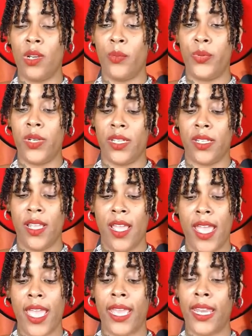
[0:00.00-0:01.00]
put
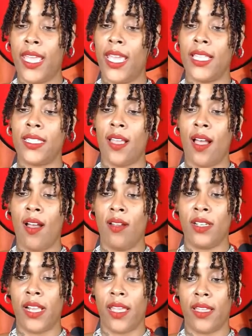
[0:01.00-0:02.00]
an end to
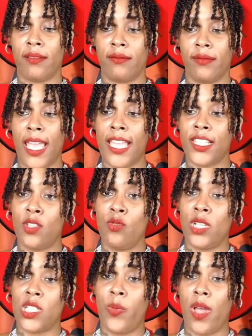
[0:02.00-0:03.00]
all of that as
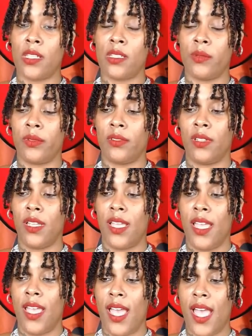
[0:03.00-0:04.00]
soon as possible.
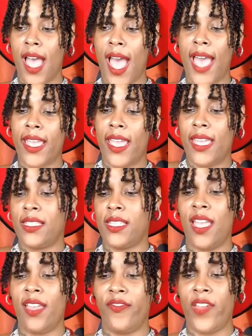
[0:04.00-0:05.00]
I can't
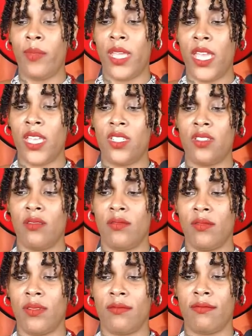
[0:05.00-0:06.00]
stand family
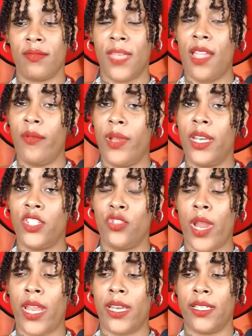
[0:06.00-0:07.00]
issues. They're really
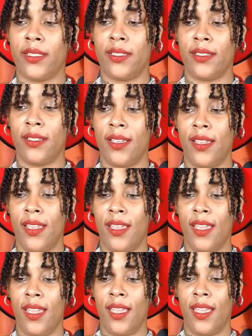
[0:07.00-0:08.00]
draining.
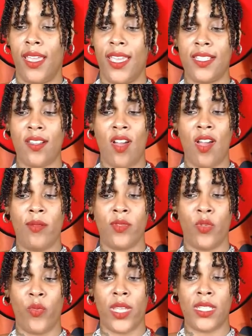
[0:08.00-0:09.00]
His
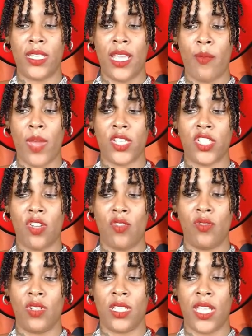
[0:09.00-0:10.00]
arms are resting at my
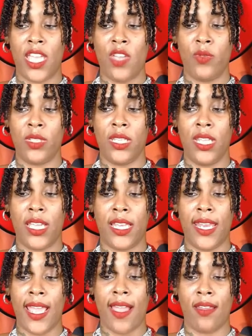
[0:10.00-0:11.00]
shoulders and he was
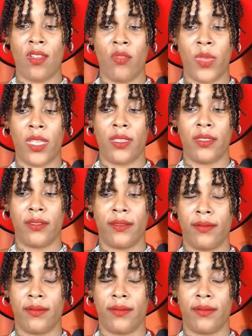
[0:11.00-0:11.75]
looking down on me.